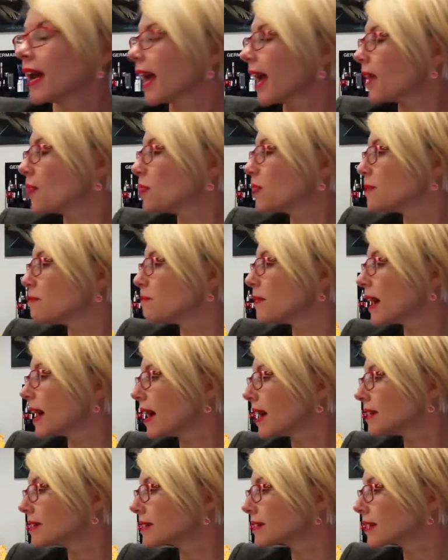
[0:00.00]
and the
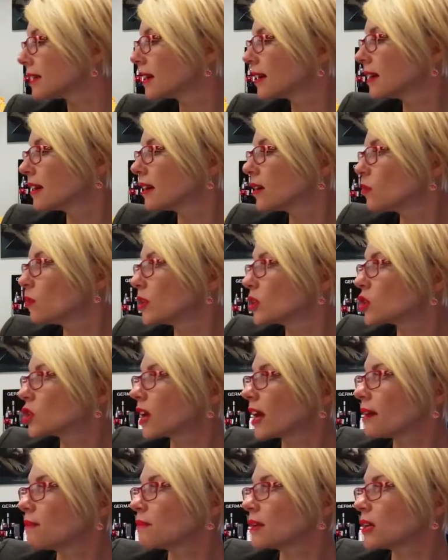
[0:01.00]
mask, which
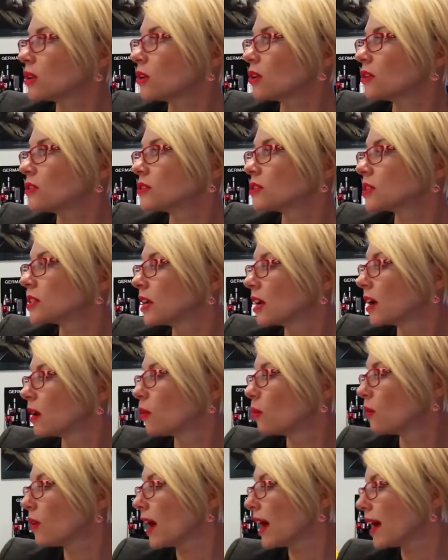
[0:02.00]
can be used
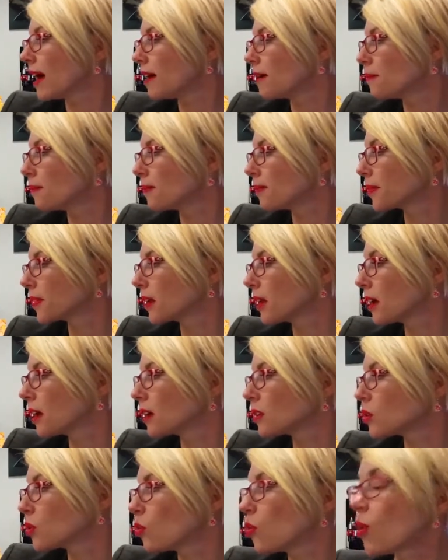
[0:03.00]

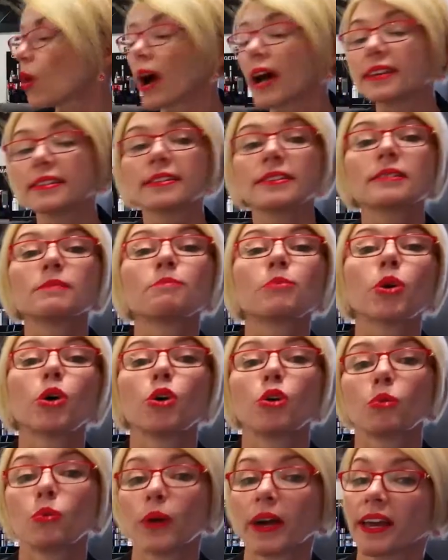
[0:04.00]
twice
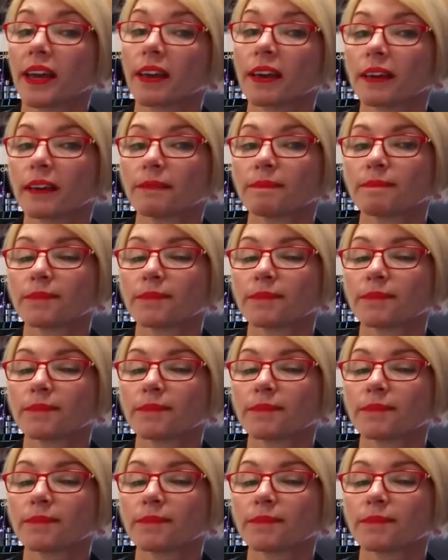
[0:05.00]
per week.